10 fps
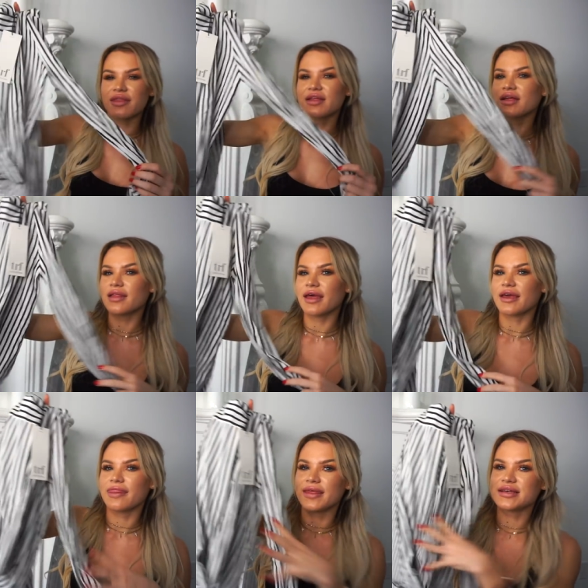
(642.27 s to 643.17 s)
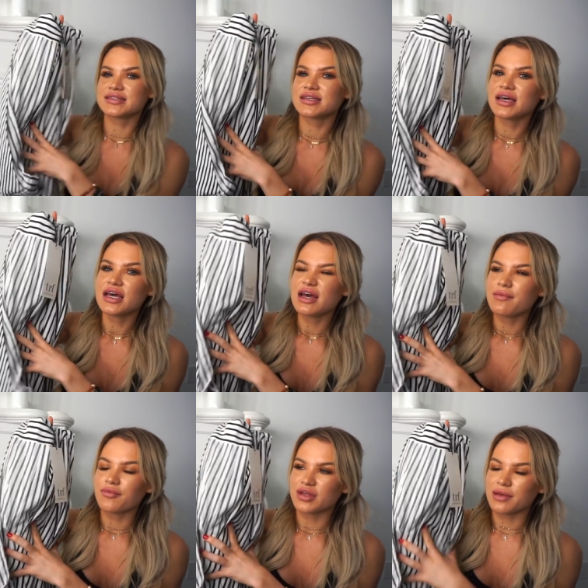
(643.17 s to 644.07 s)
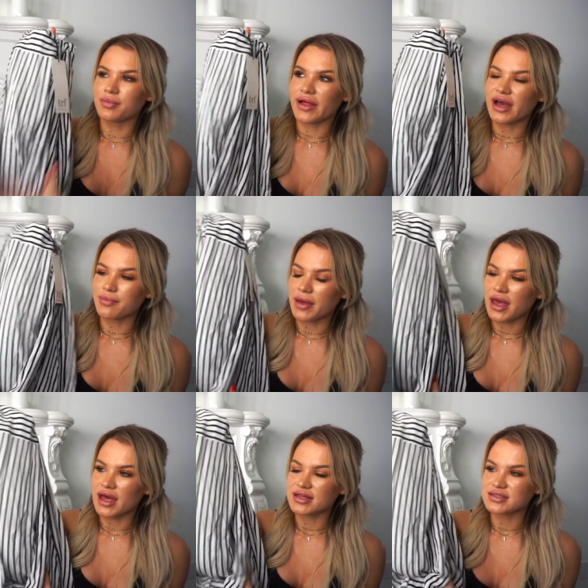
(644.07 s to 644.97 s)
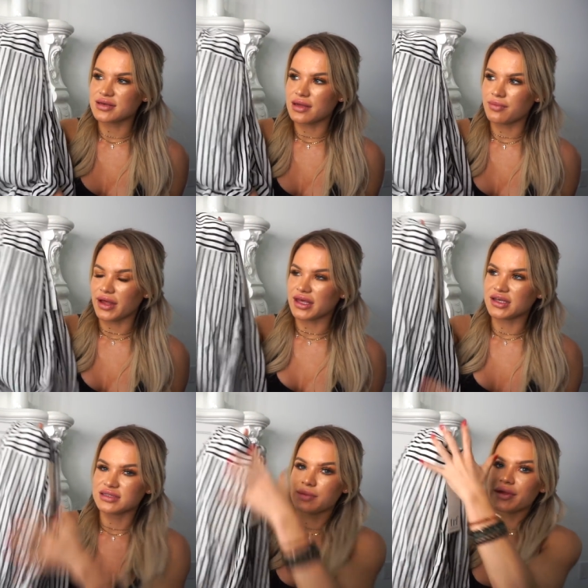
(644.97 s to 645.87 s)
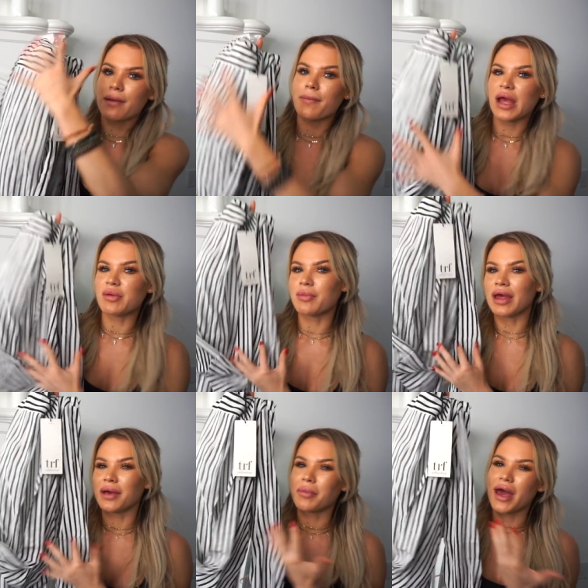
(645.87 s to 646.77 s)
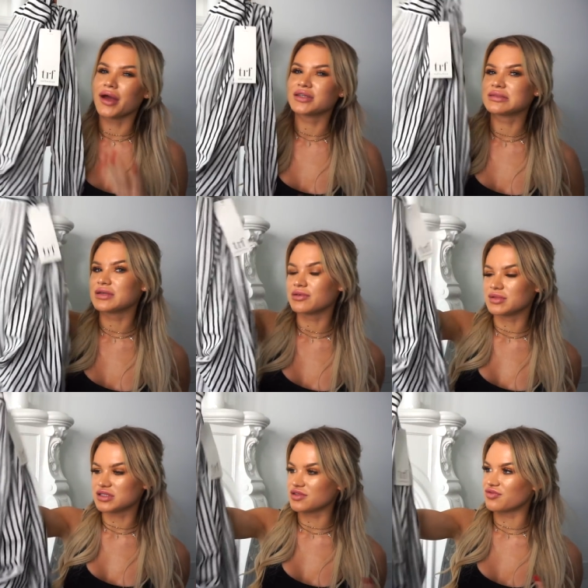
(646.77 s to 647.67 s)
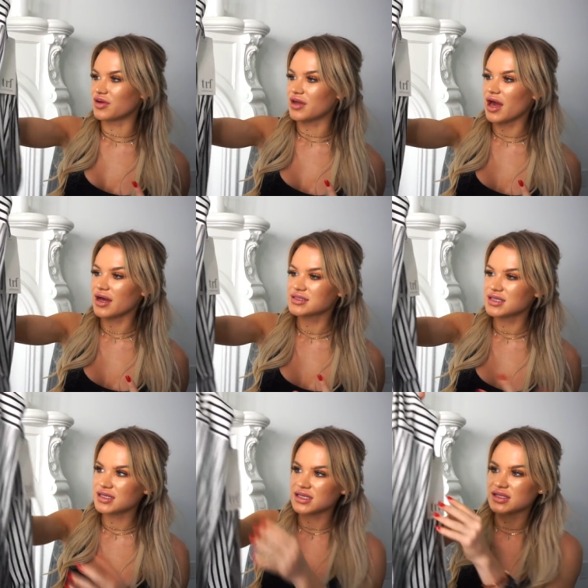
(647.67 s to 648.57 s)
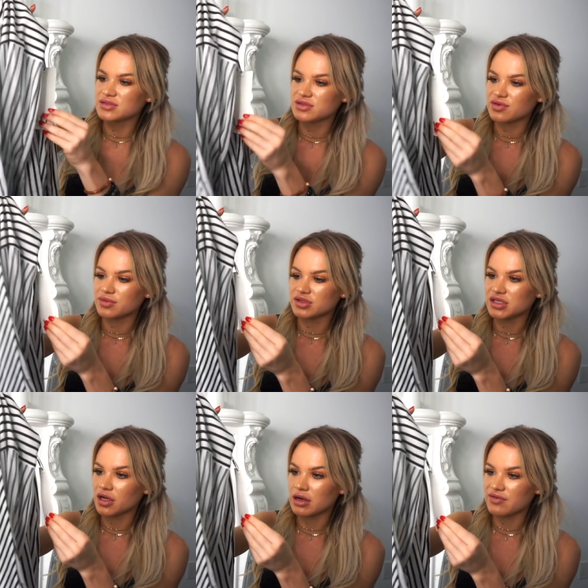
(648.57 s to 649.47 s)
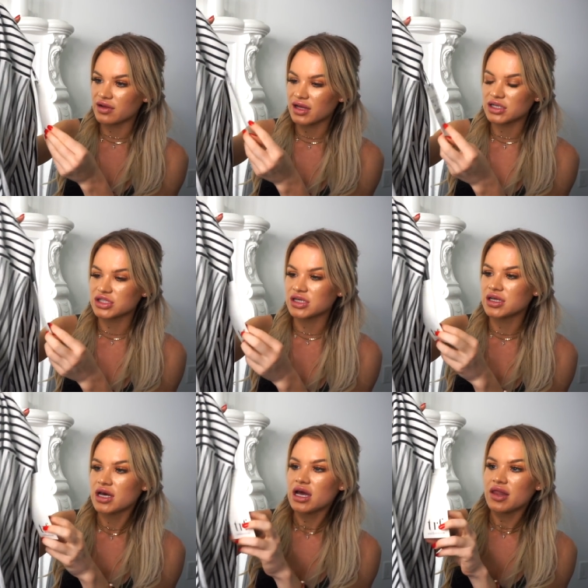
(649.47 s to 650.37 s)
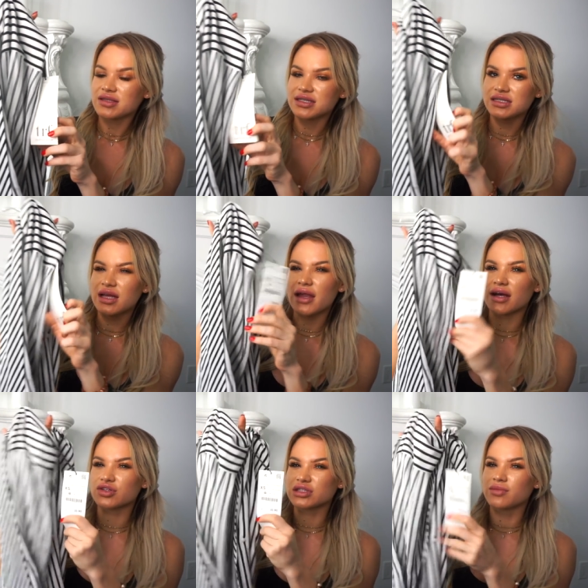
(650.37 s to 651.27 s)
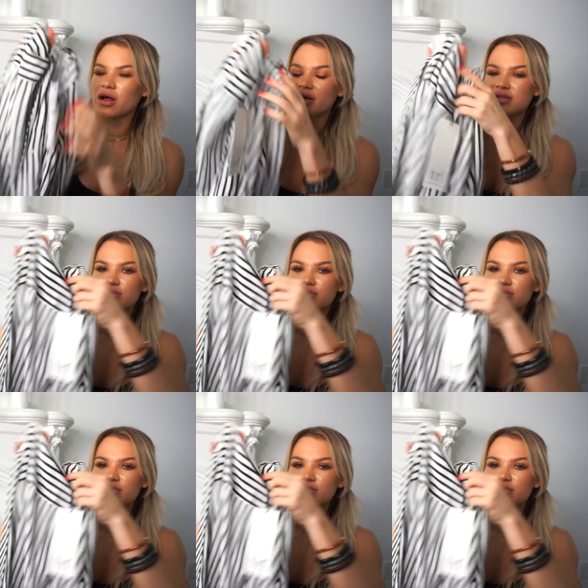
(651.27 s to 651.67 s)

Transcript: I think that like this with like black pants and black heels, maybe like a baby pink bag or something would be such a fun accent. And this was from their TRF collection. This I did get extra small because it